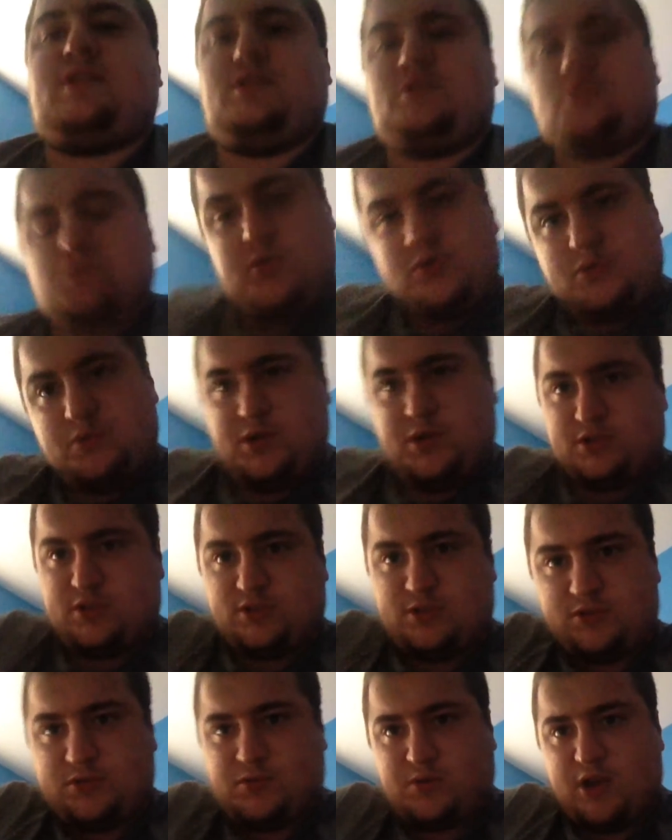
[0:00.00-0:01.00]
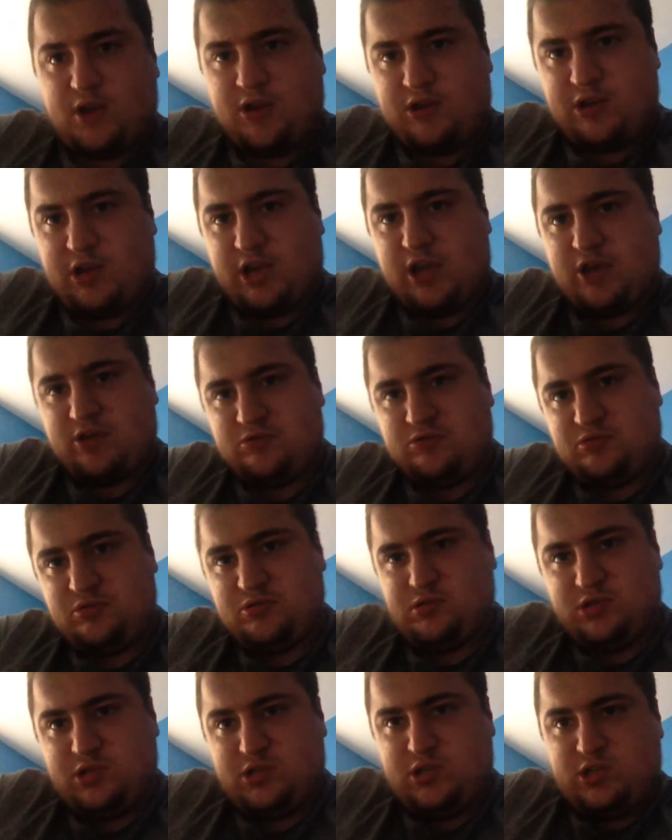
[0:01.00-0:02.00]
Twin Twisters right now,
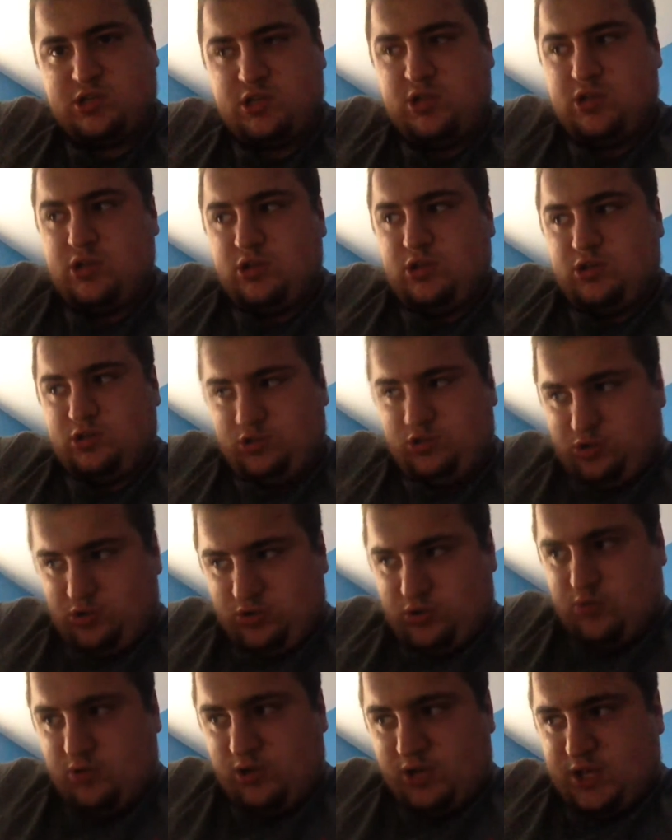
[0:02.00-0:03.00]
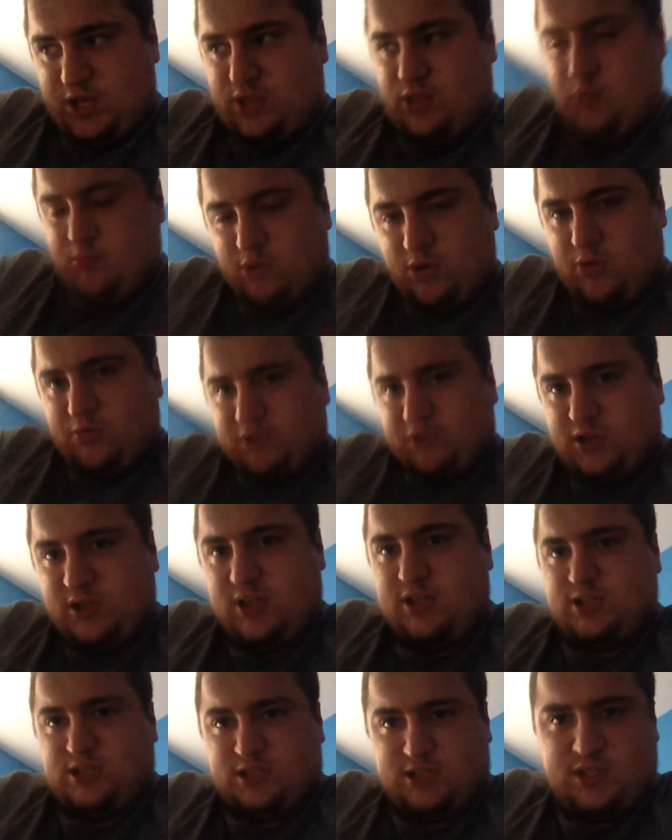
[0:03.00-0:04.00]
so at the moment it
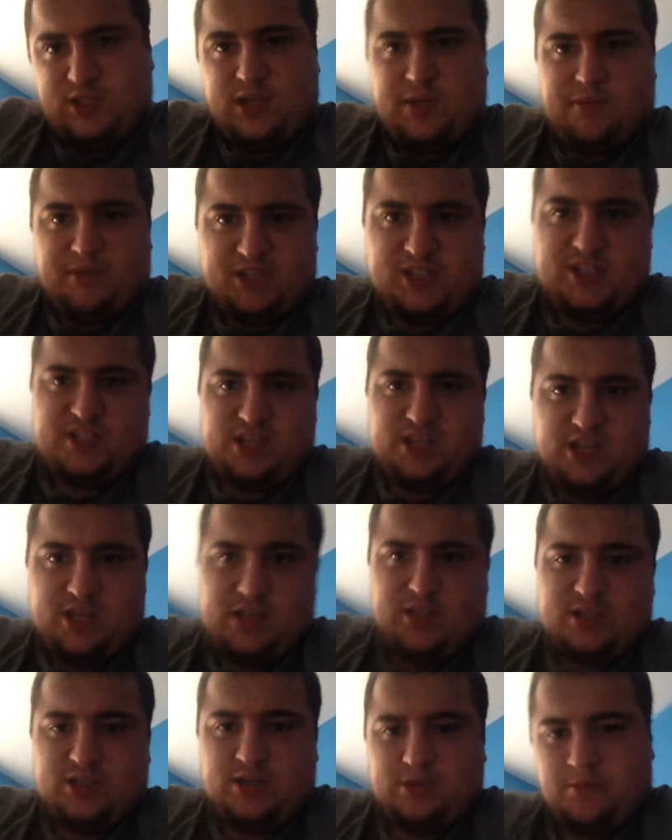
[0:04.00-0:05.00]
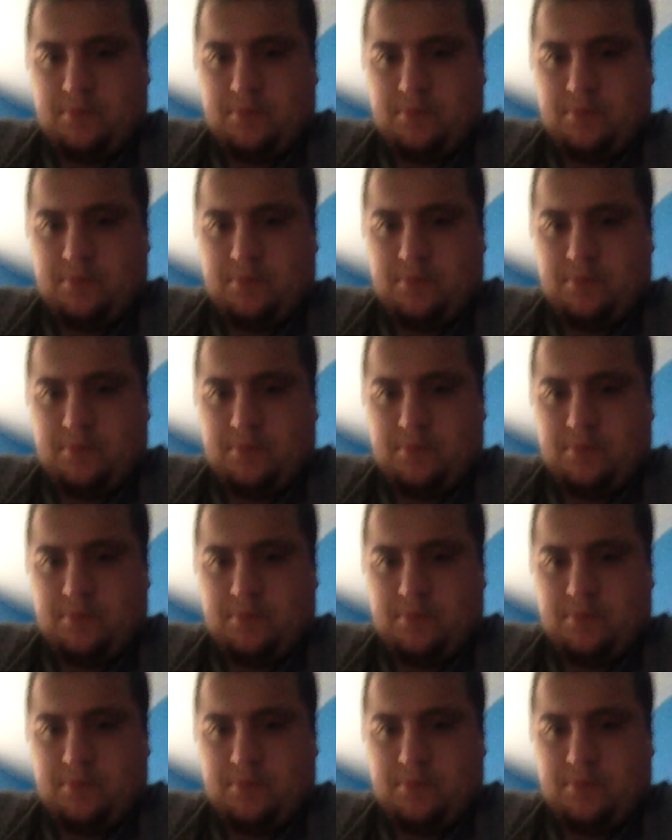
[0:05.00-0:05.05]
is MSTs.